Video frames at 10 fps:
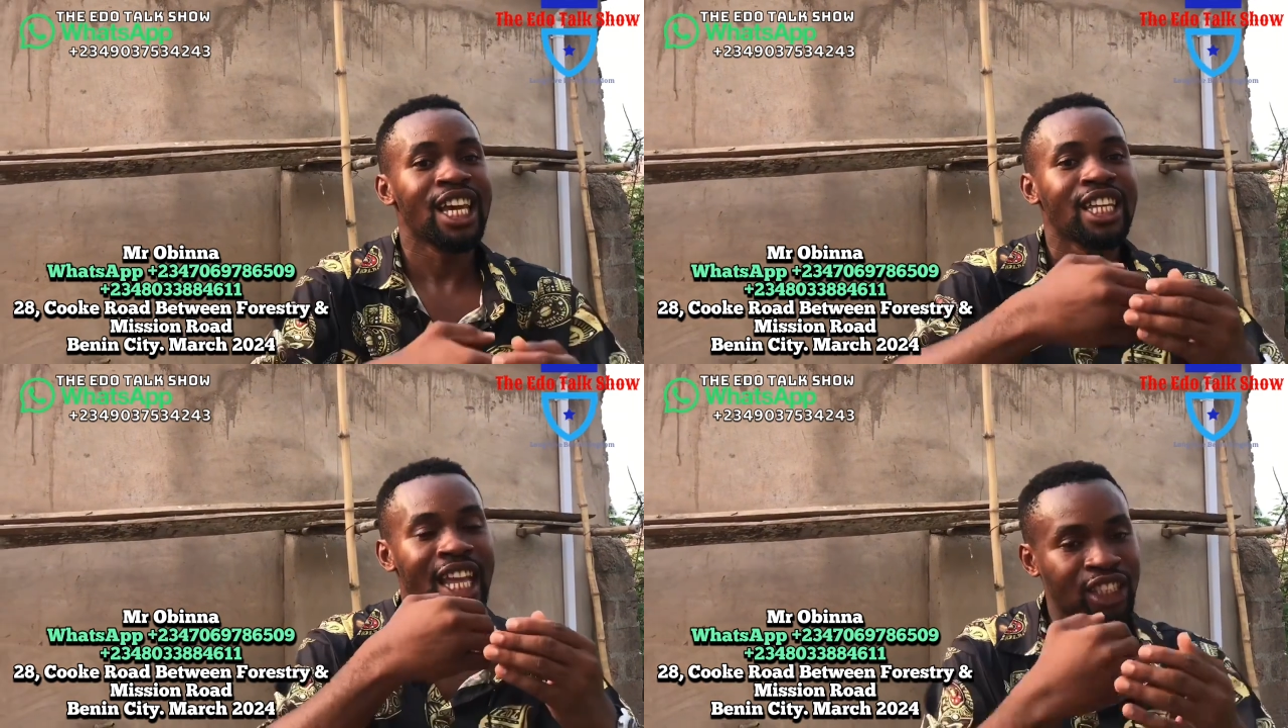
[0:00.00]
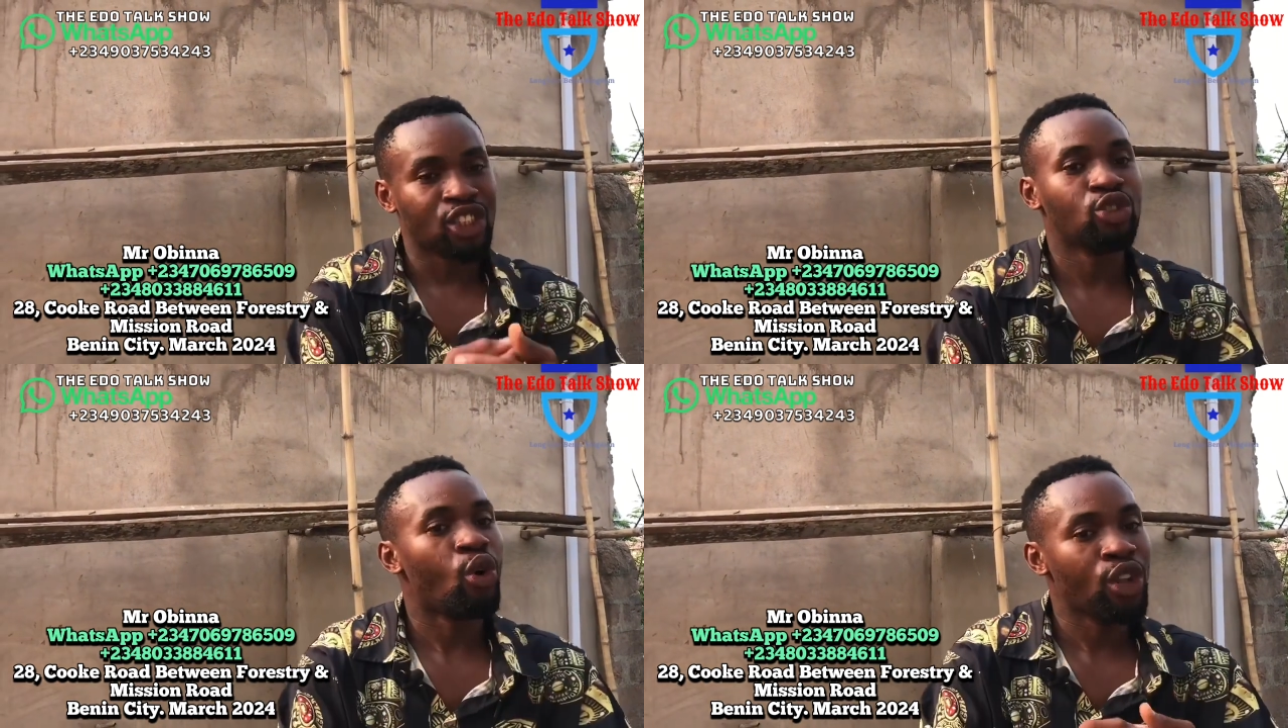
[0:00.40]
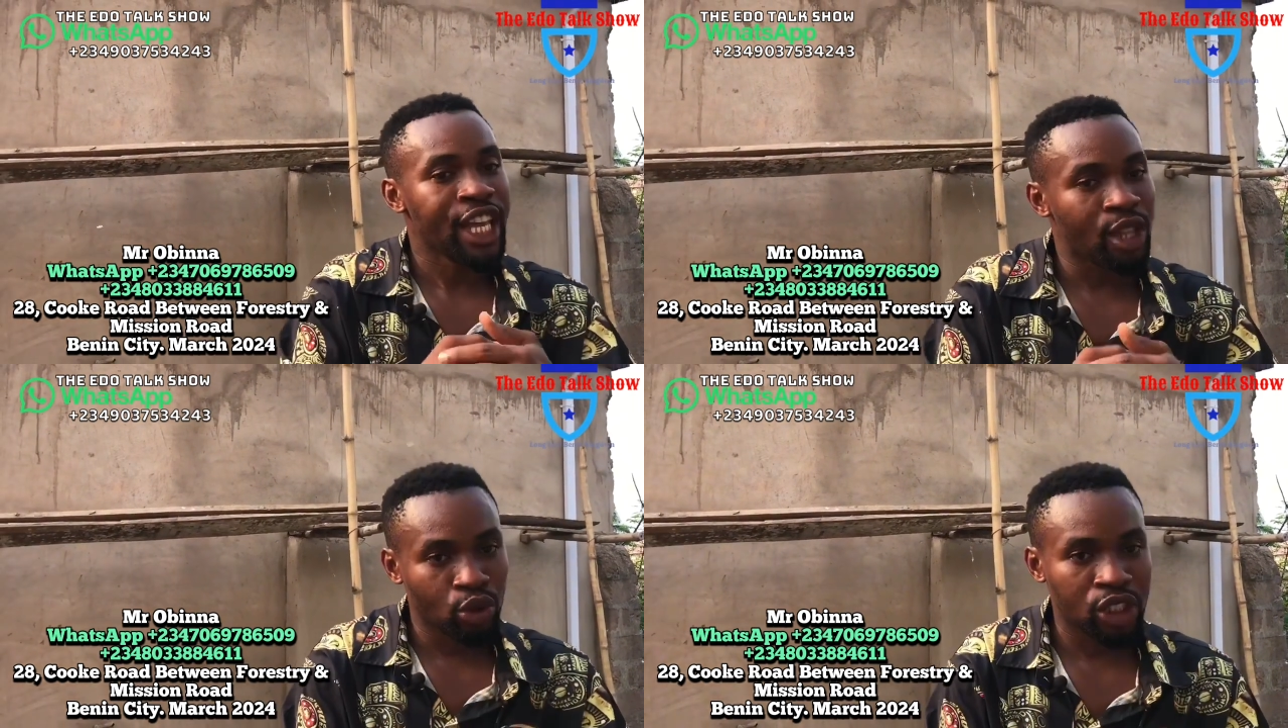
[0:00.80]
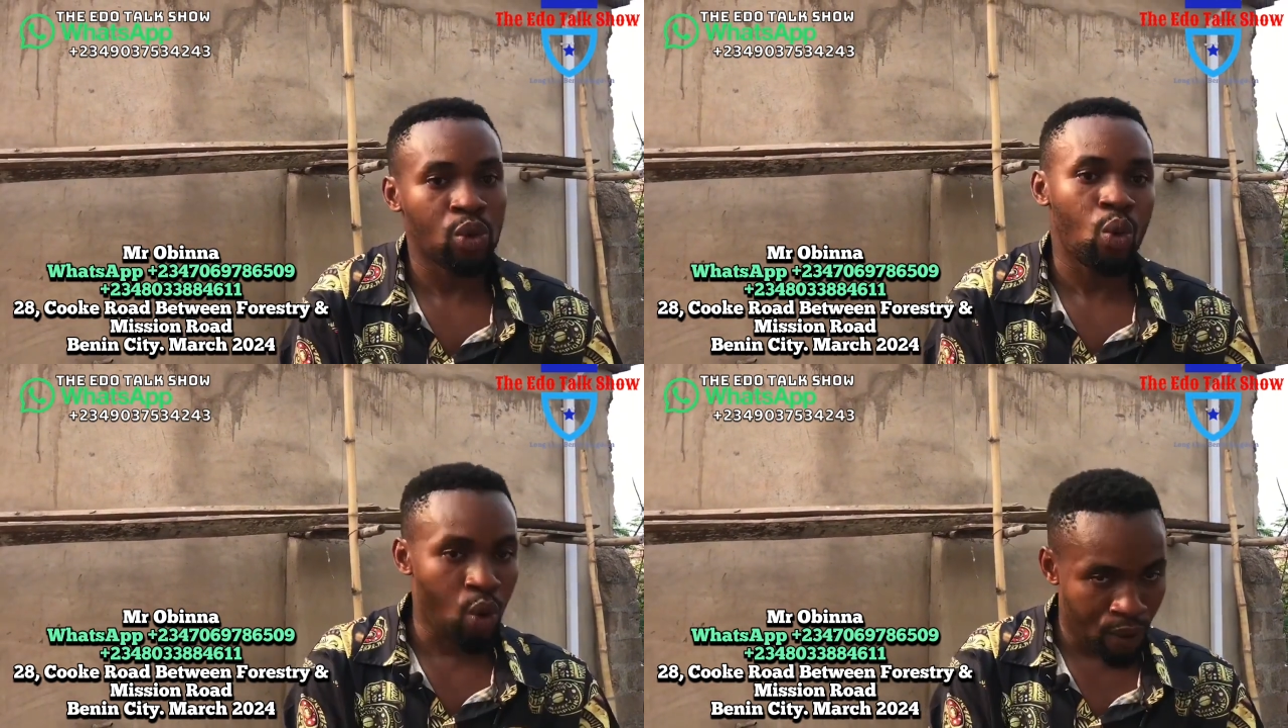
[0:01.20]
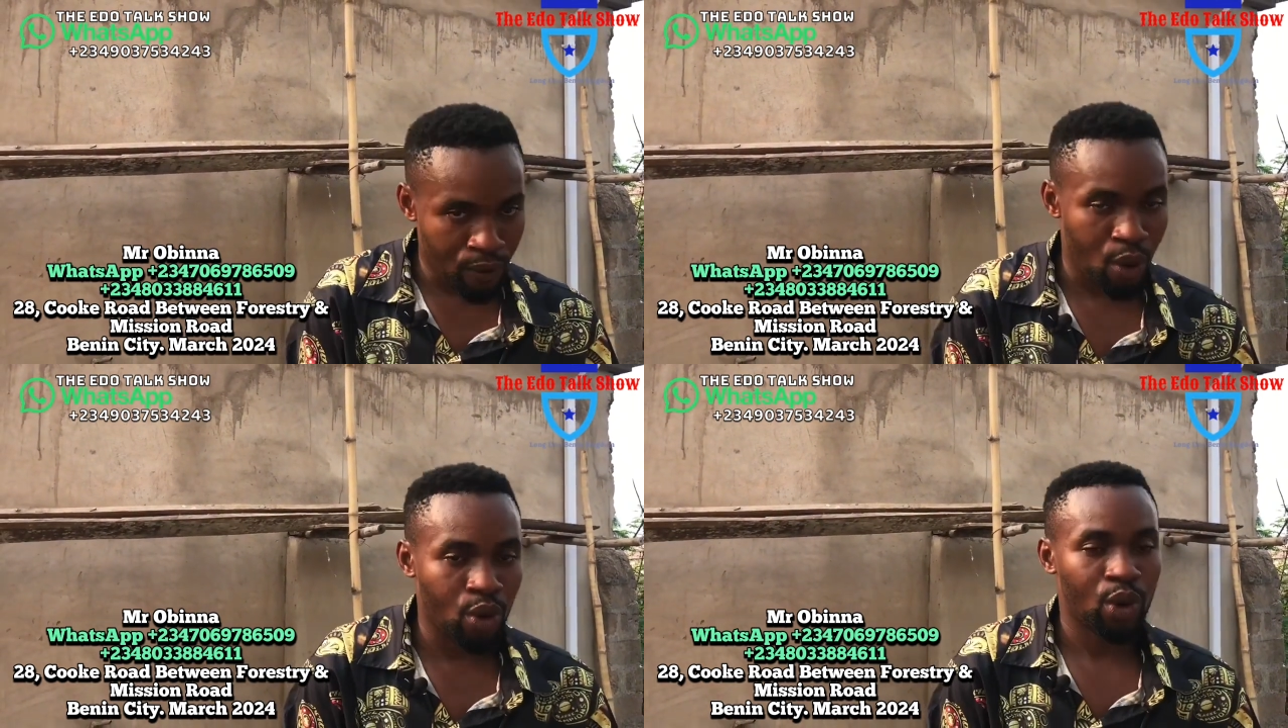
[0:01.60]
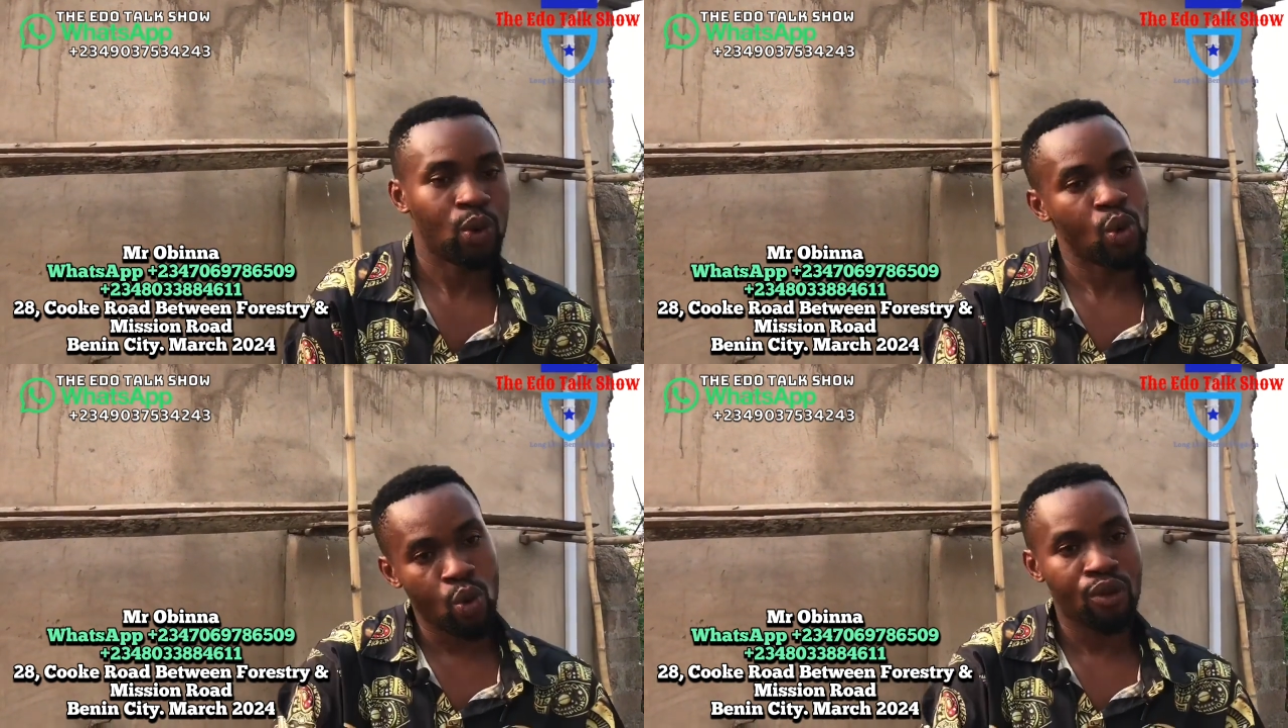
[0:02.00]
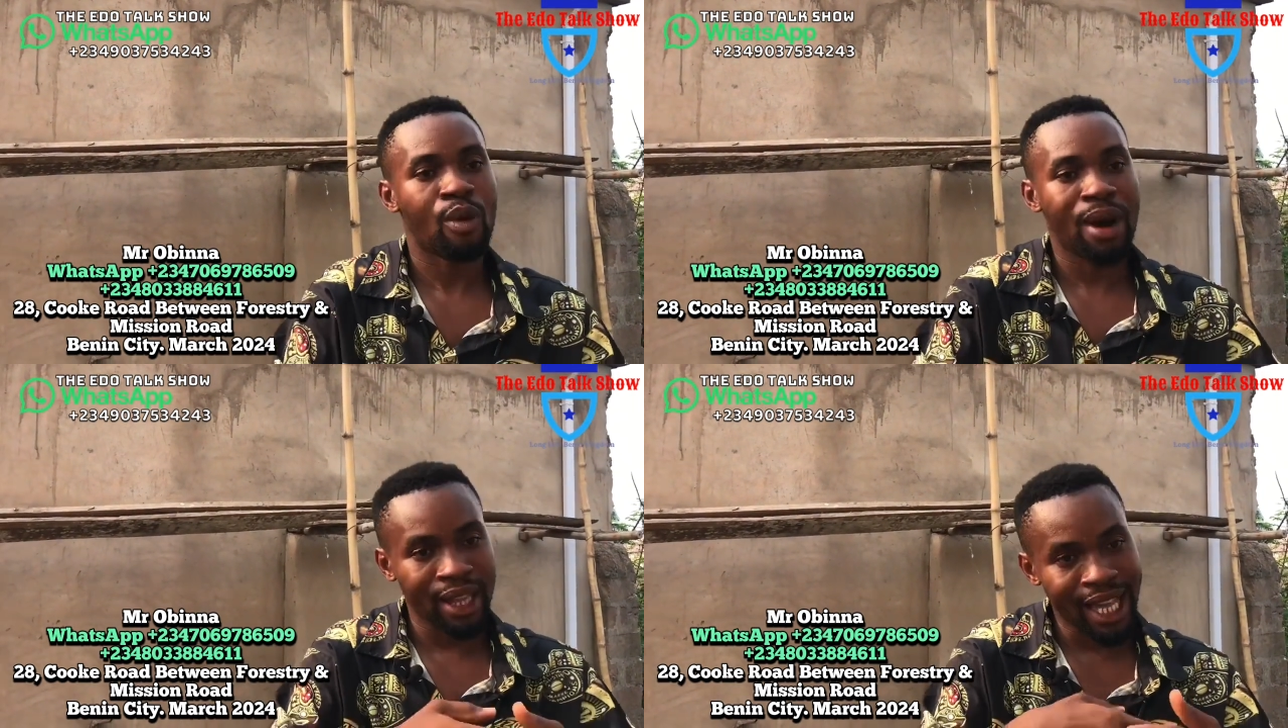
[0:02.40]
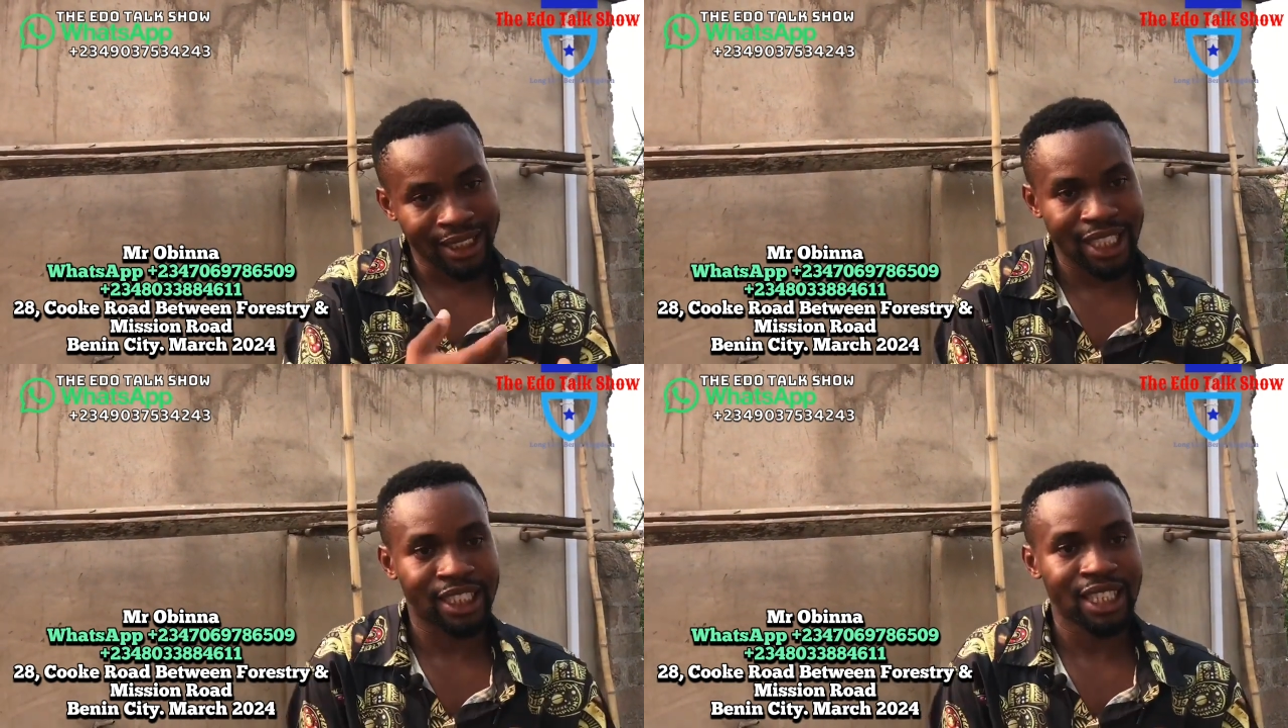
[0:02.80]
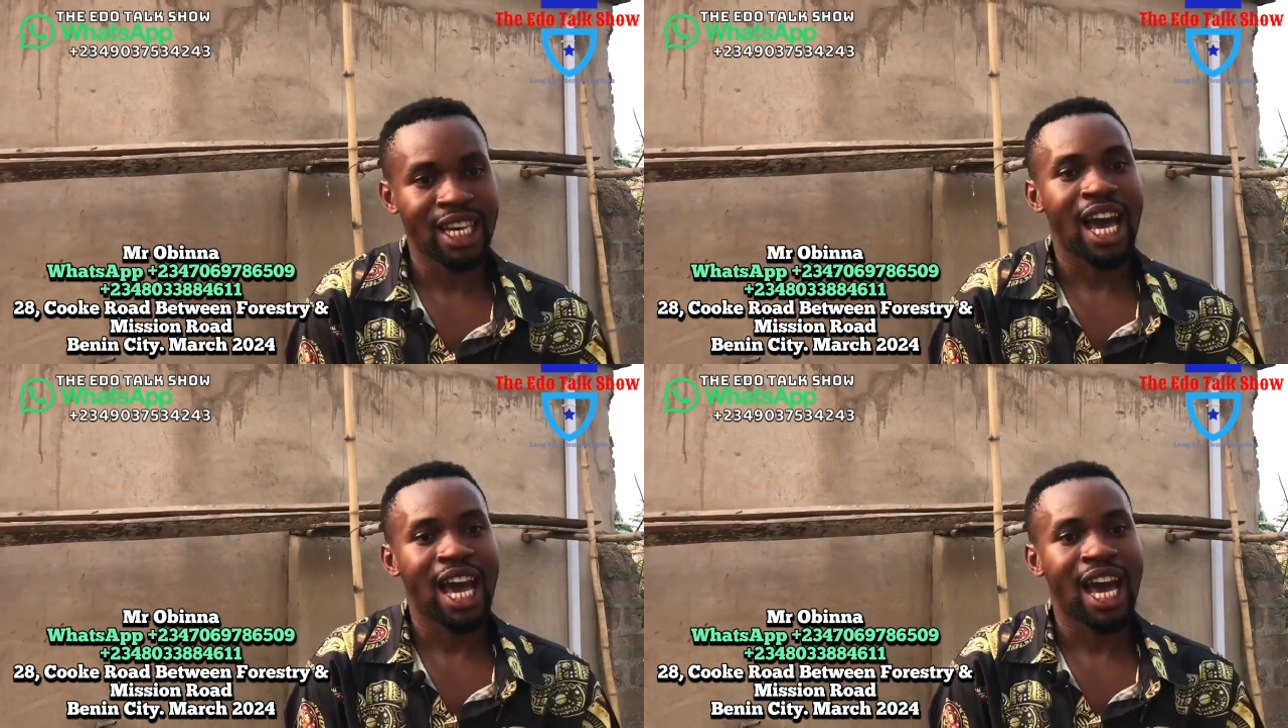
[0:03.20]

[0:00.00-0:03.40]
that it's not only Edo State we work for, we work from other states,